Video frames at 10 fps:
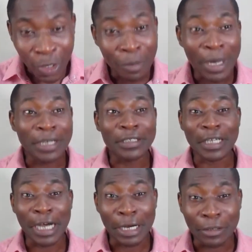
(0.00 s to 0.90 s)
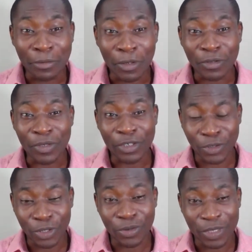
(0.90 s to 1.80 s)
But I want to
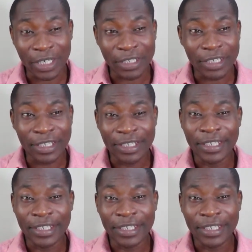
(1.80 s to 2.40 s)
assure you that